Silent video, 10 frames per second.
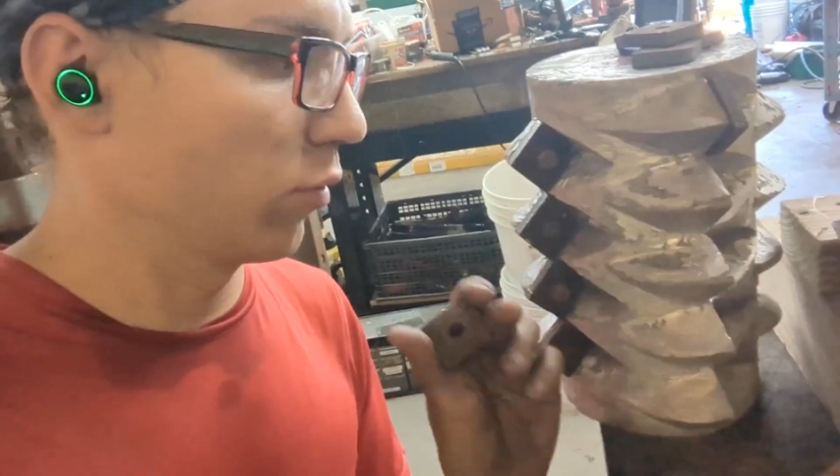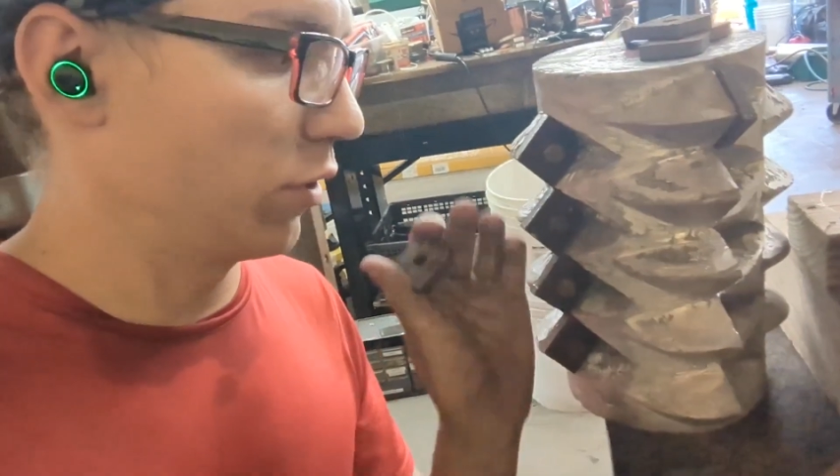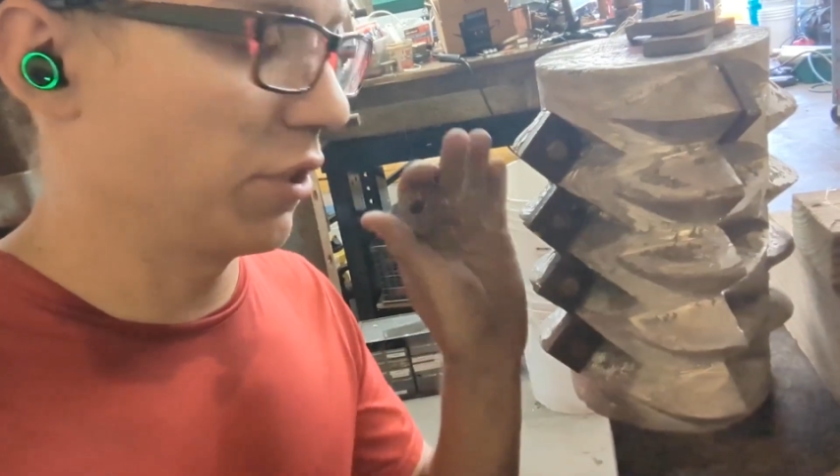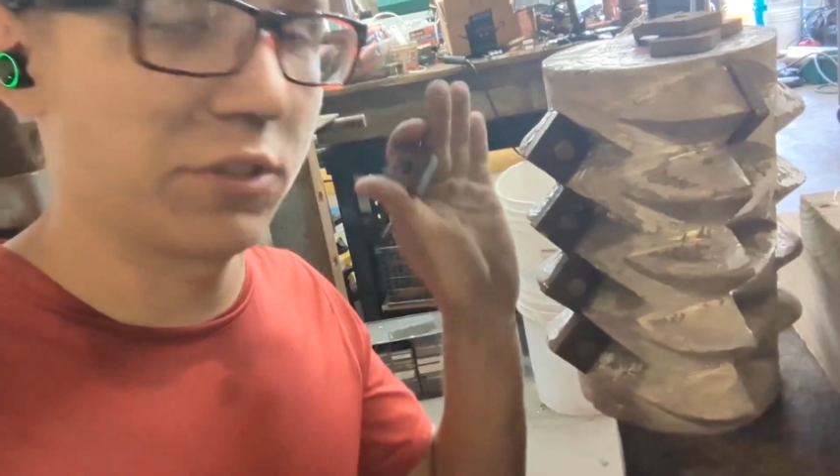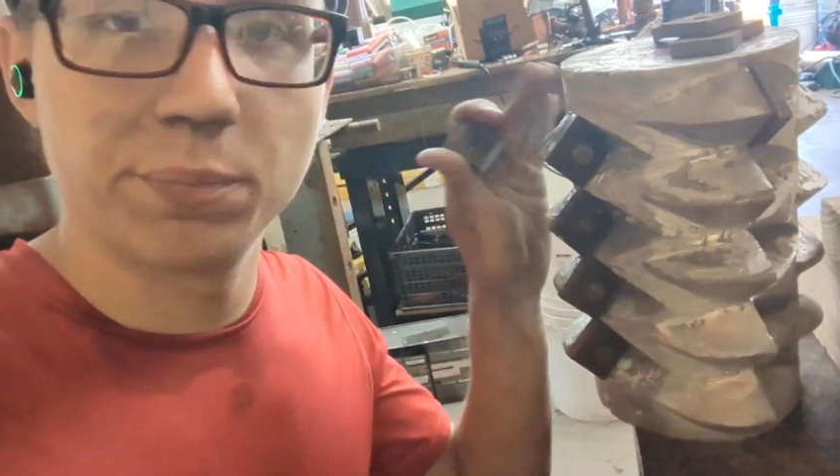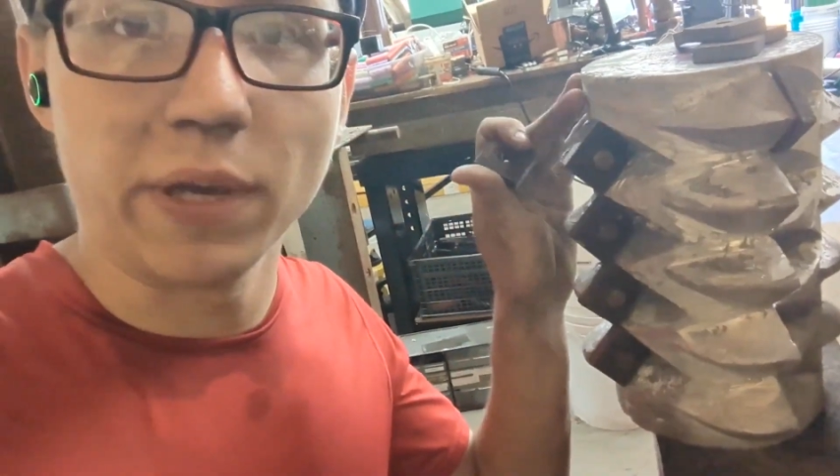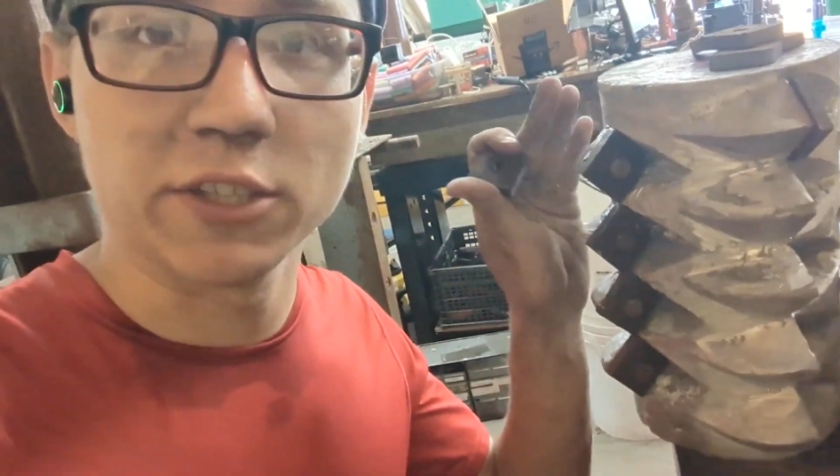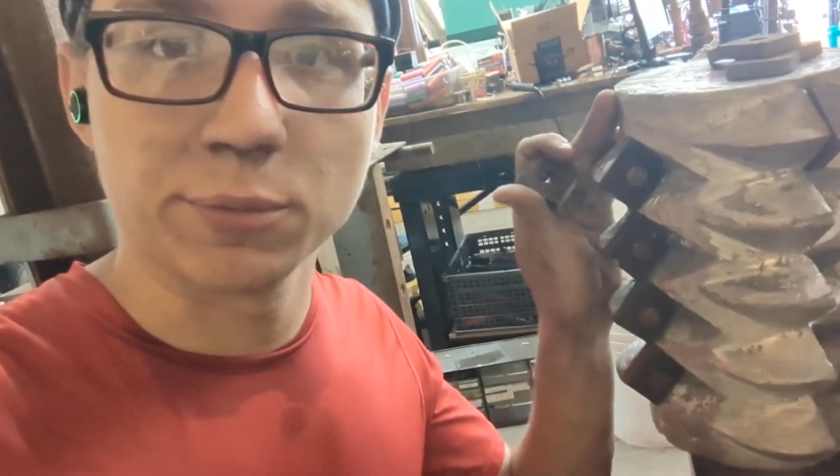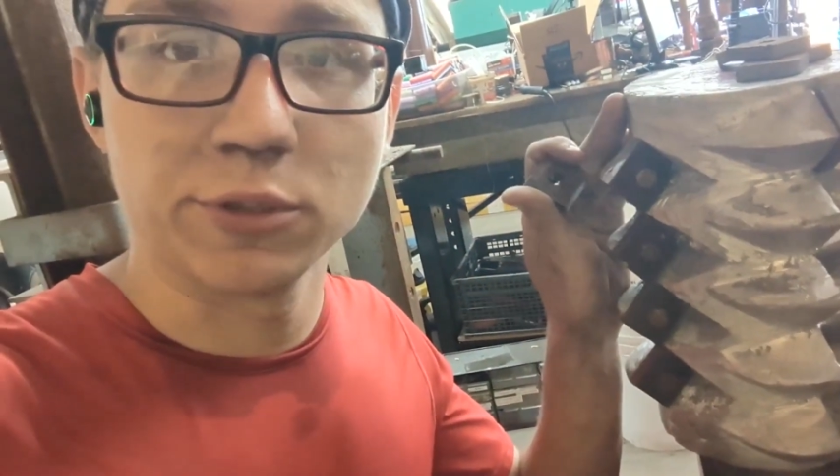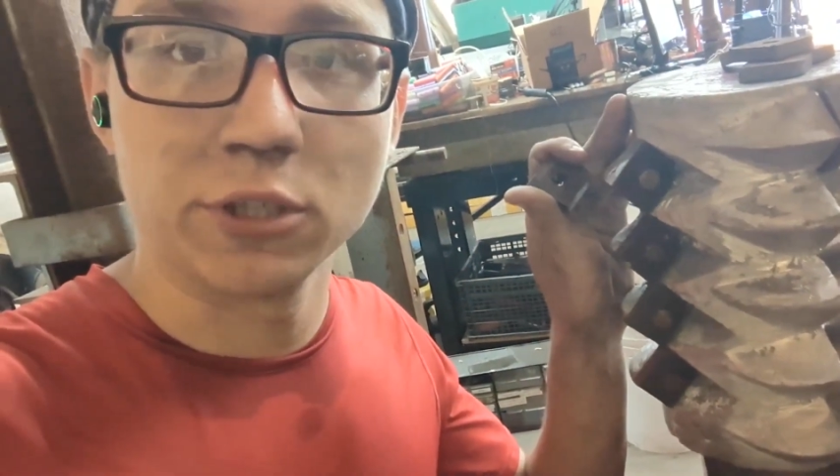construction
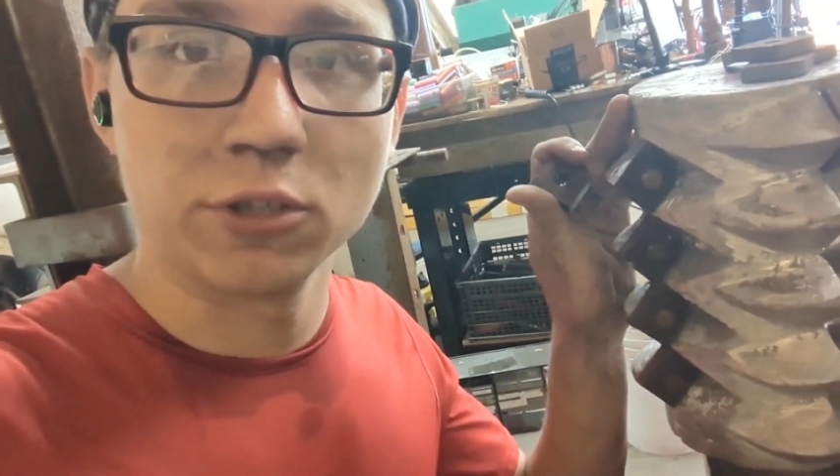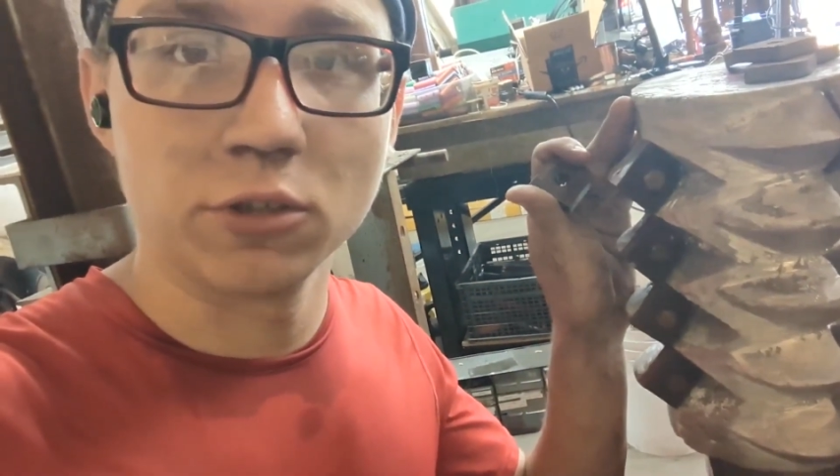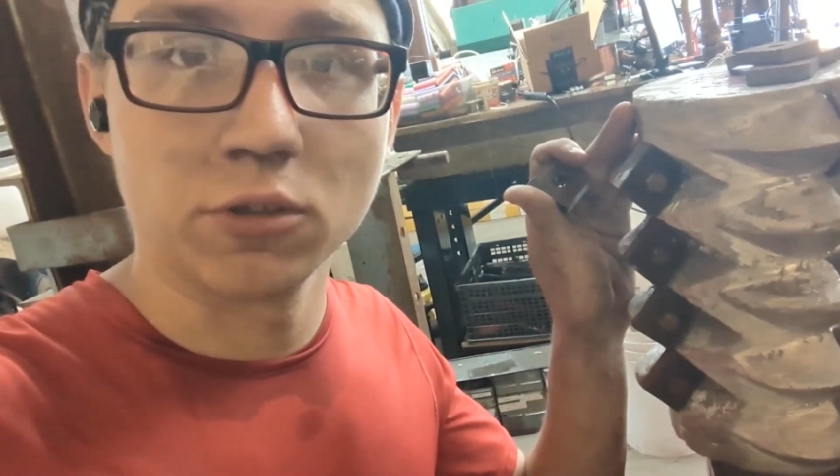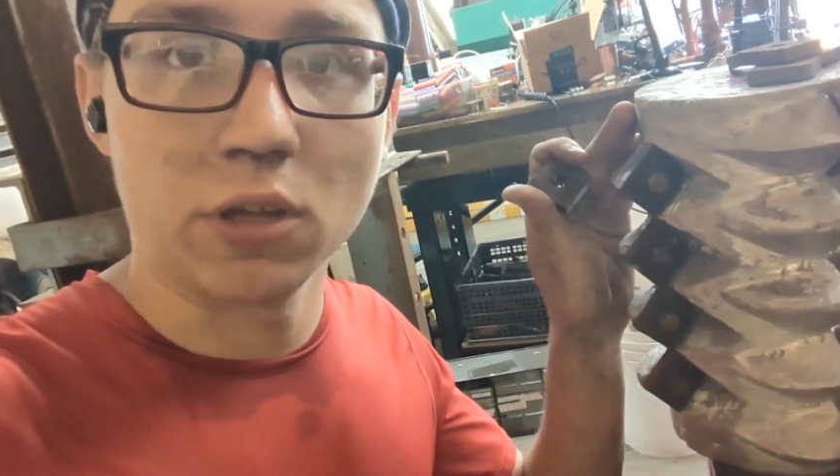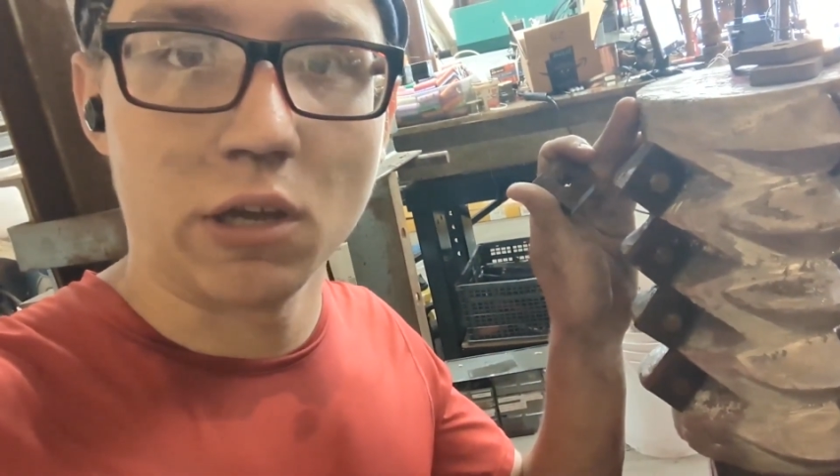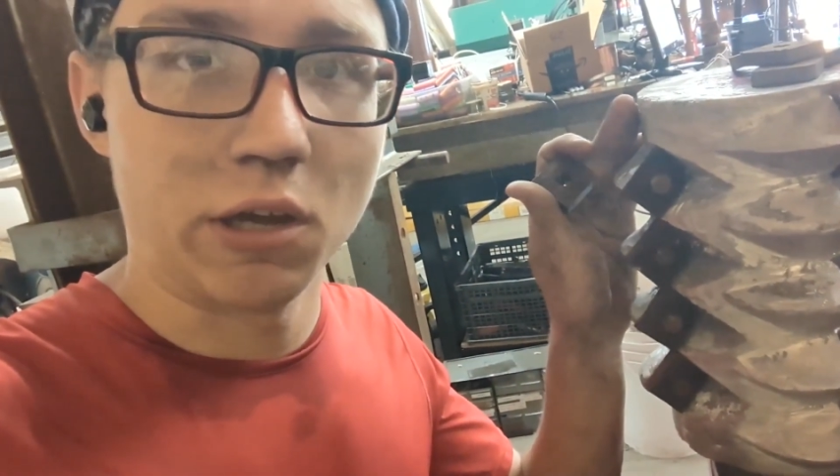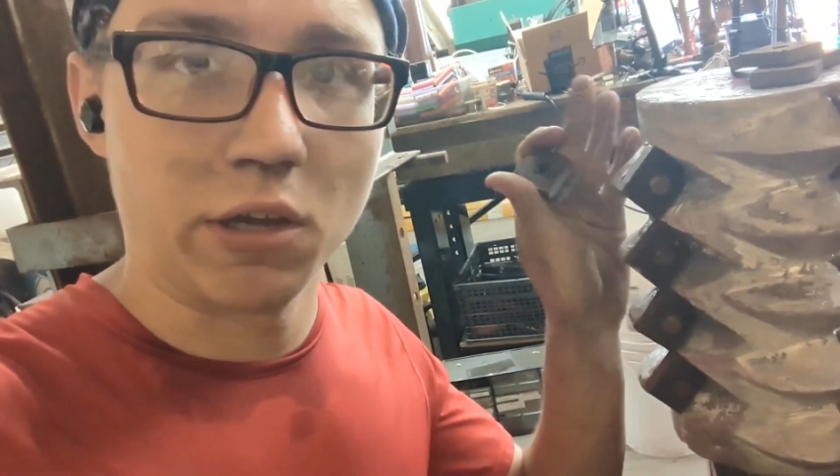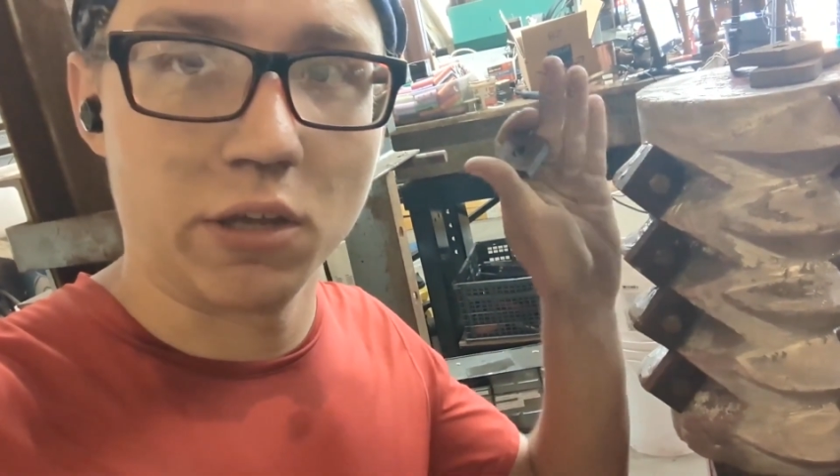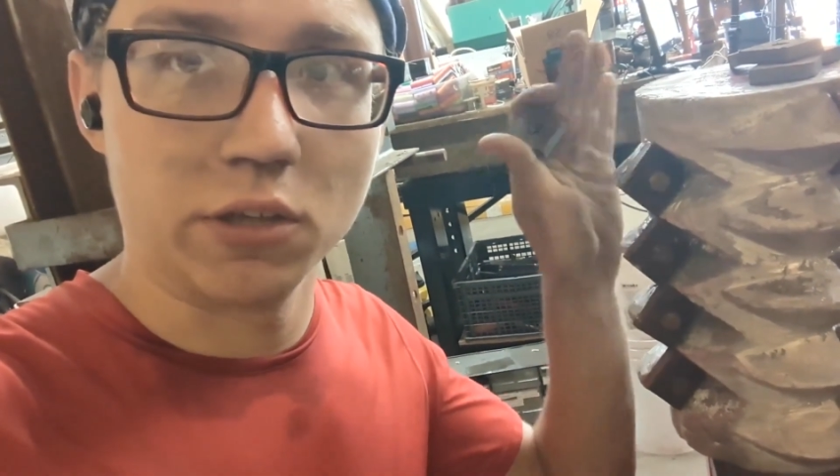material, so pretty much